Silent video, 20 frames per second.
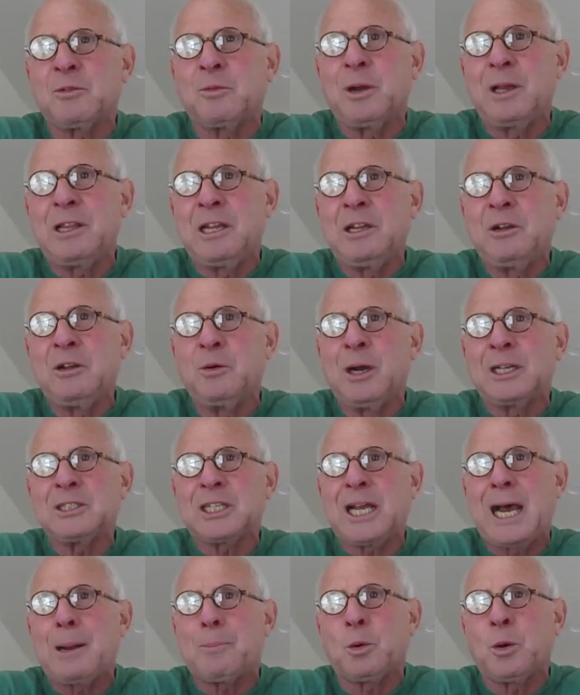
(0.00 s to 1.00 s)
not the way the
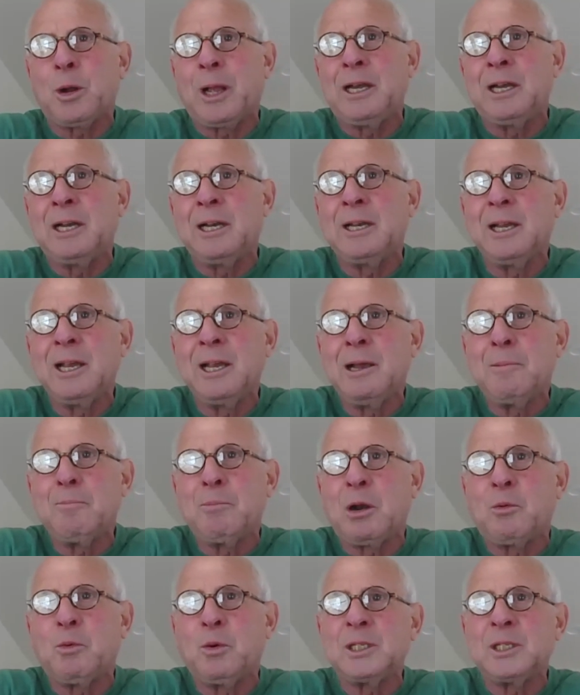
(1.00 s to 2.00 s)
US operated,
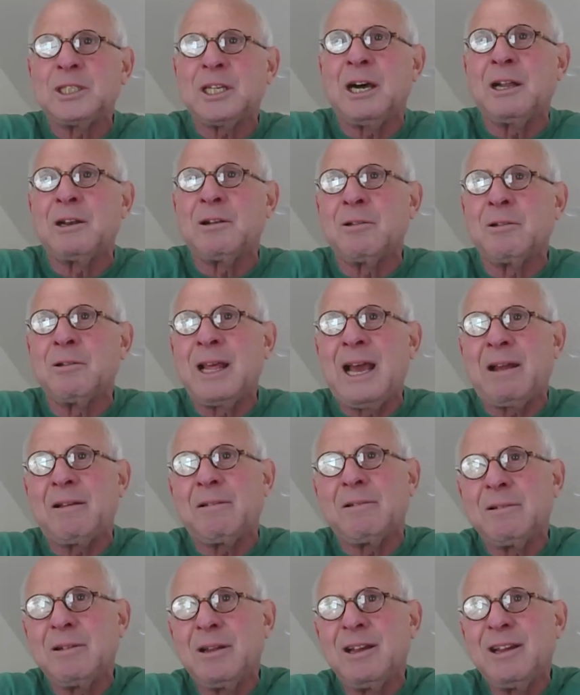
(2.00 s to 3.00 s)
but it was under
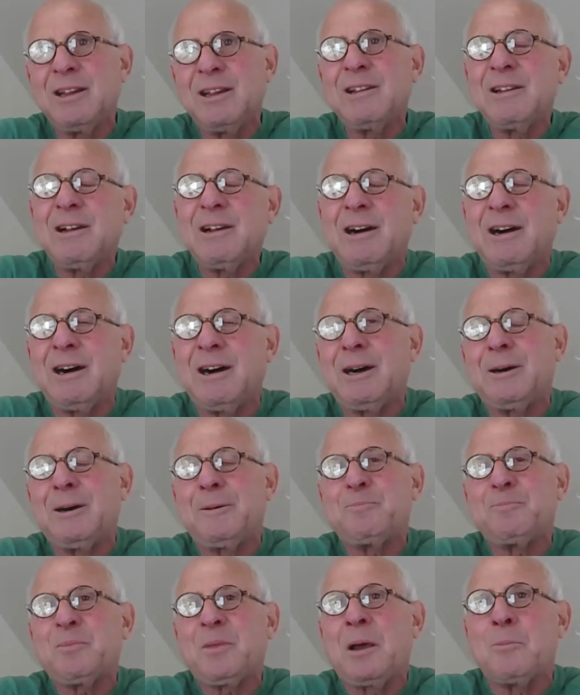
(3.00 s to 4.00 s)
that
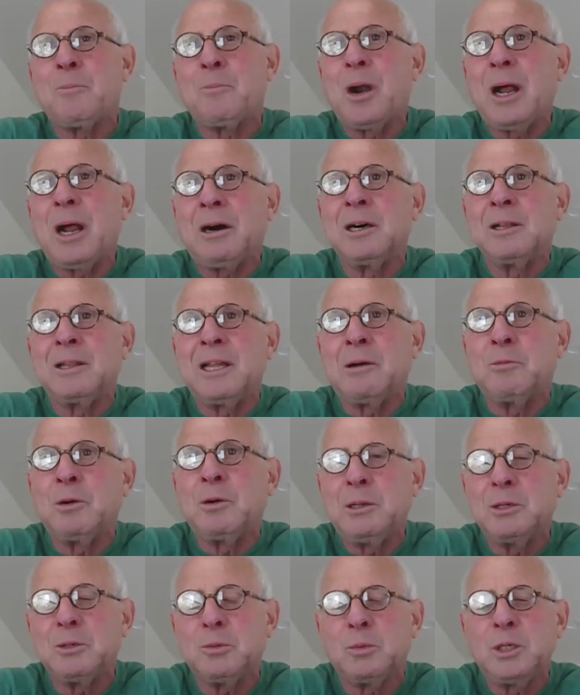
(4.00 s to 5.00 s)
umbrella that
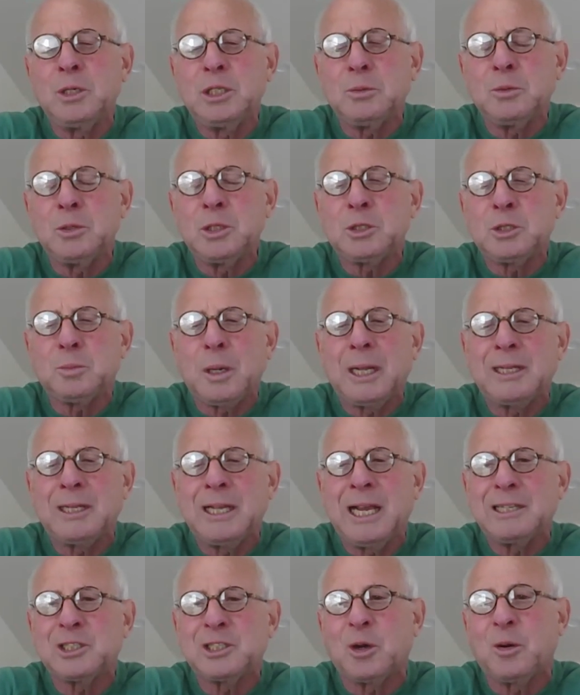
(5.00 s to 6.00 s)
we spread
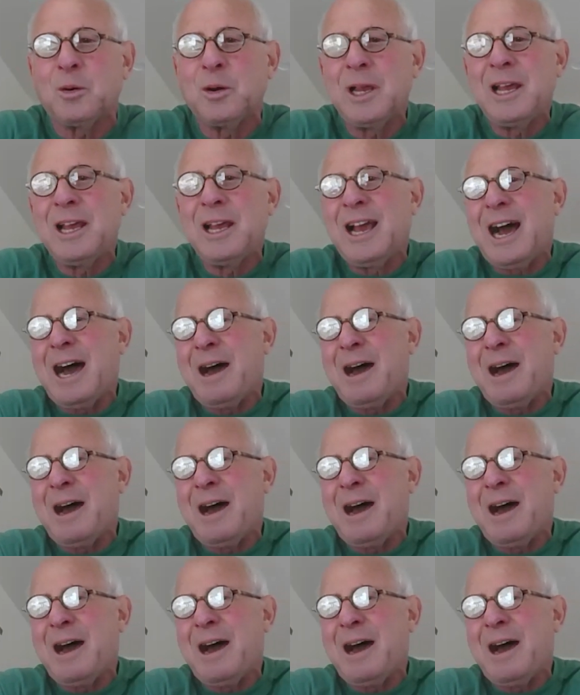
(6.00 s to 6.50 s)
that. So,